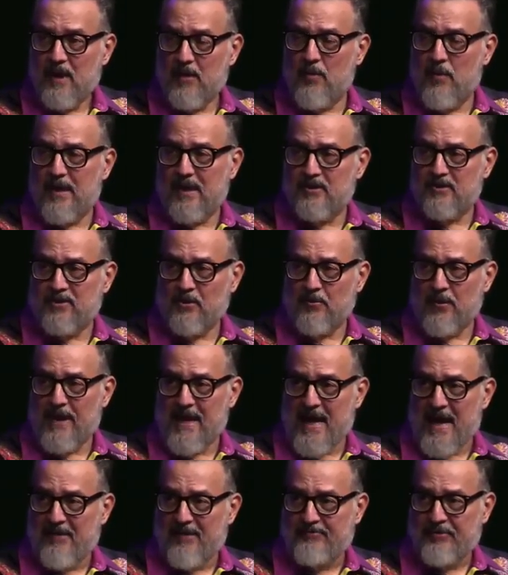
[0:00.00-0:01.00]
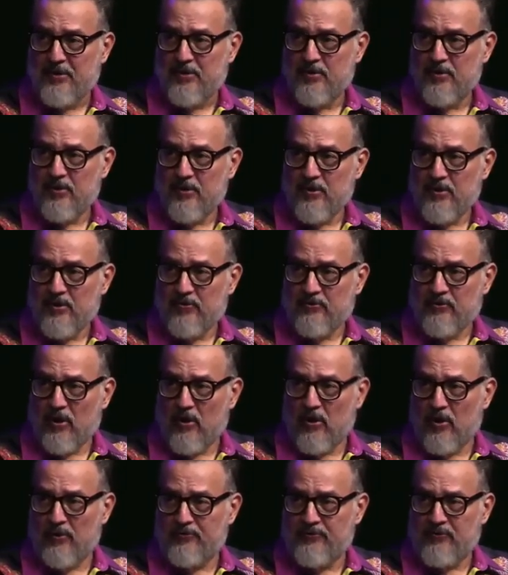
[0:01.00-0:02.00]
And what else are we after?
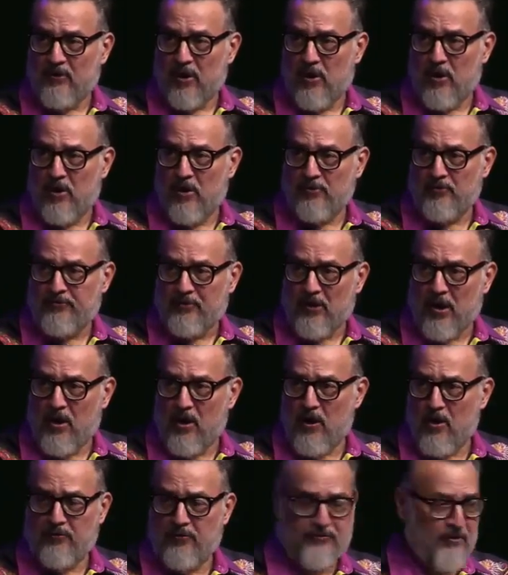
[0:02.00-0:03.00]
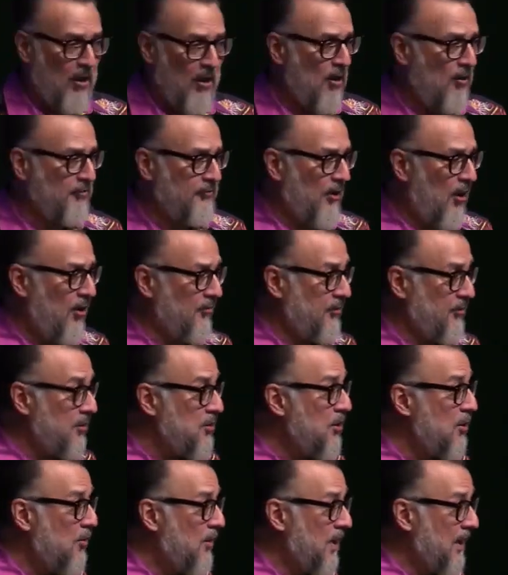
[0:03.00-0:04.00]
Souls, souls, souls, souls, souls.
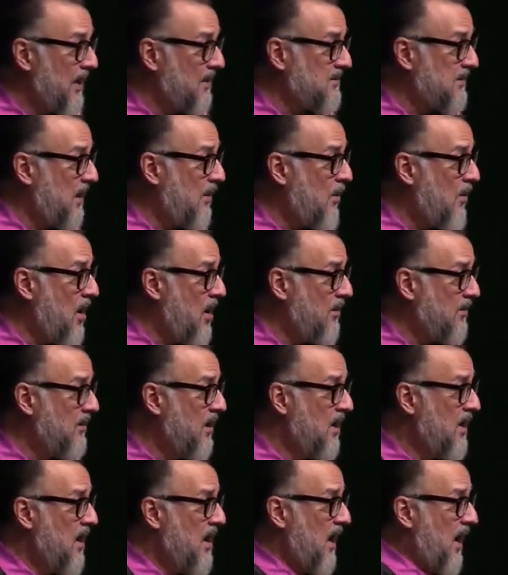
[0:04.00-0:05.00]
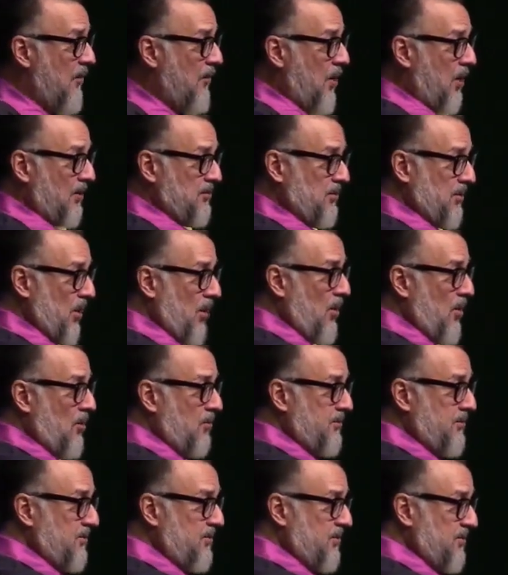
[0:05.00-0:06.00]
And you know what else I want? I want
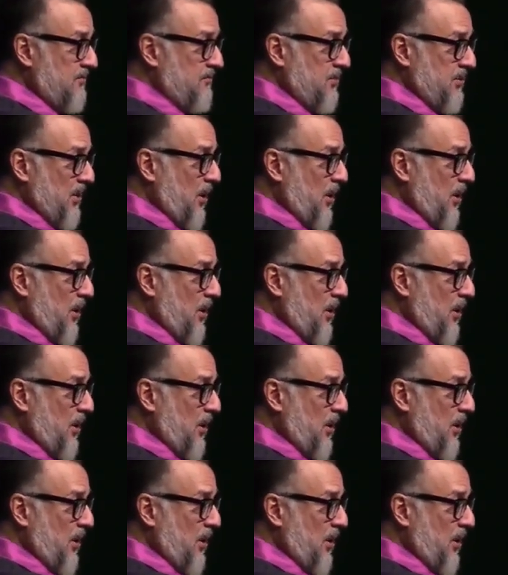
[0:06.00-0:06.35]
souls and some